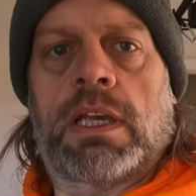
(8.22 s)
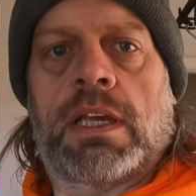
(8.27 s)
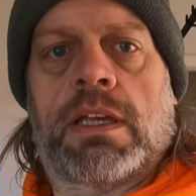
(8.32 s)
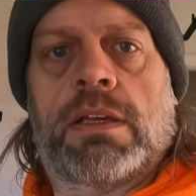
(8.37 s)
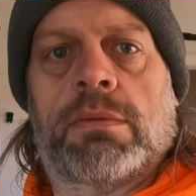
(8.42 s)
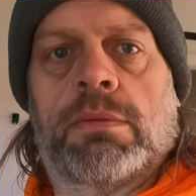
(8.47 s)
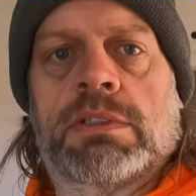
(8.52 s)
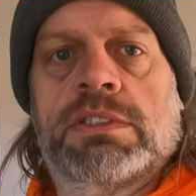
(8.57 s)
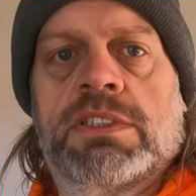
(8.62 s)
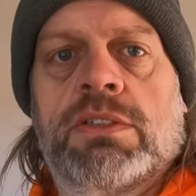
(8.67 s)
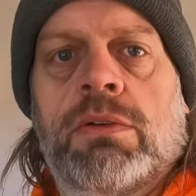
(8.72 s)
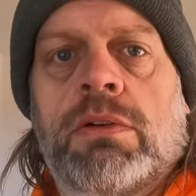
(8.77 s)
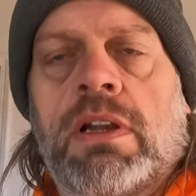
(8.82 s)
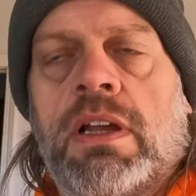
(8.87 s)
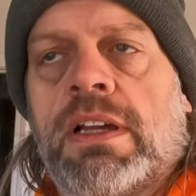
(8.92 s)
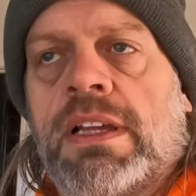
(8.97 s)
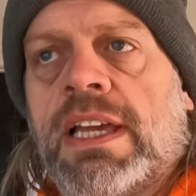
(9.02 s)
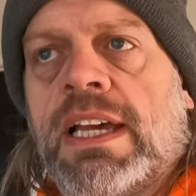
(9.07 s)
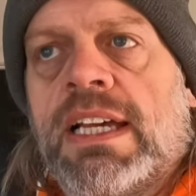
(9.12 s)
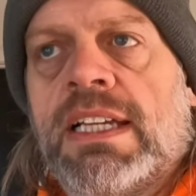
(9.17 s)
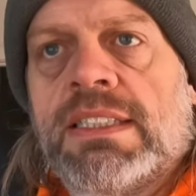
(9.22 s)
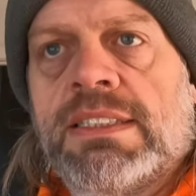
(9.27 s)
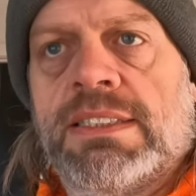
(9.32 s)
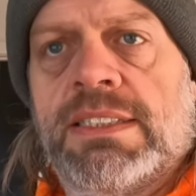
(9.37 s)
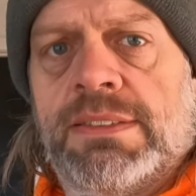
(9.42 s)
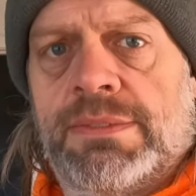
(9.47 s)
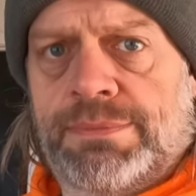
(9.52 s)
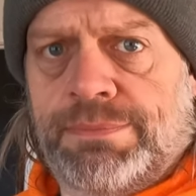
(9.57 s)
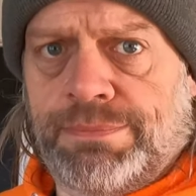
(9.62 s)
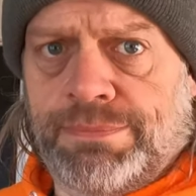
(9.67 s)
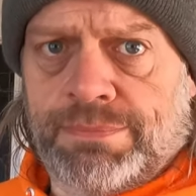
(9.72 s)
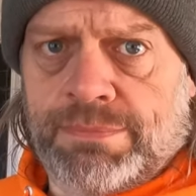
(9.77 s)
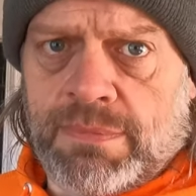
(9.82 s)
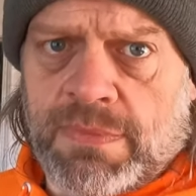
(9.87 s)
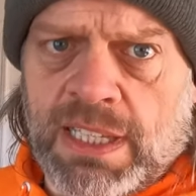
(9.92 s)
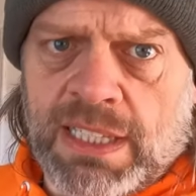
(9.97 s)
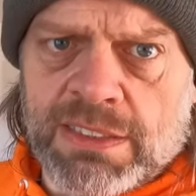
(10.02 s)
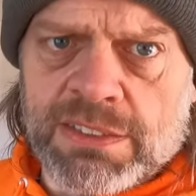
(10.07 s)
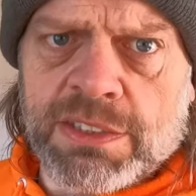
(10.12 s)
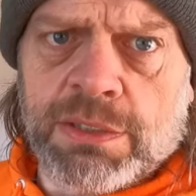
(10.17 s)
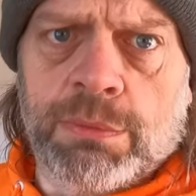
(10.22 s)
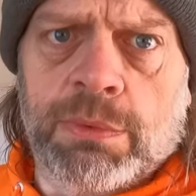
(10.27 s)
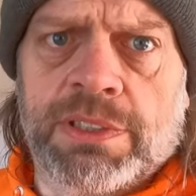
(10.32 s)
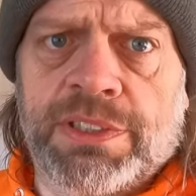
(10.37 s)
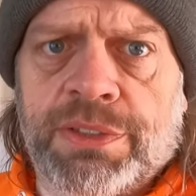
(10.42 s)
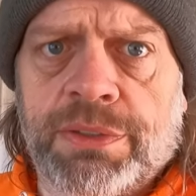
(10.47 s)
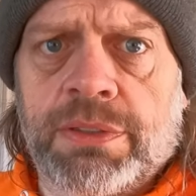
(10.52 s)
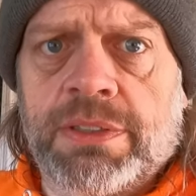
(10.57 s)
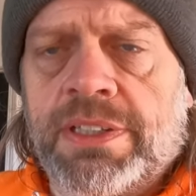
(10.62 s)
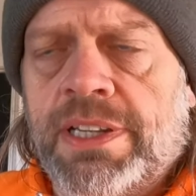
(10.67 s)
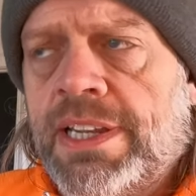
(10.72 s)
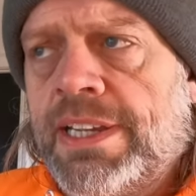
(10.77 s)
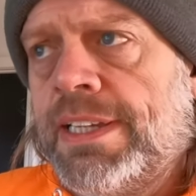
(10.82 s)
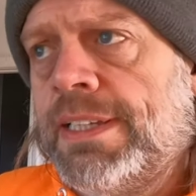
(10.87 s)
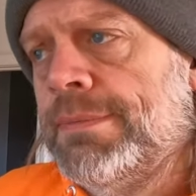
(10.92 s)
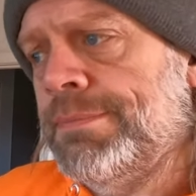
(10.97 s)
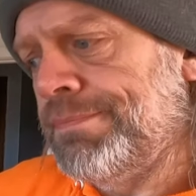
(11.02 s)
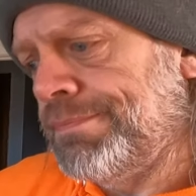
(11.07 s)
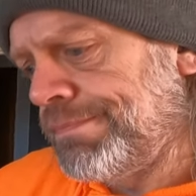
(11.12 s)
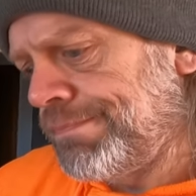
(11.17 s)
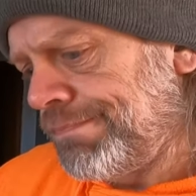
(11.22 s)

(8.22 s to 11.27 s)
Hey, what's going on, guys? How's everyone doing today?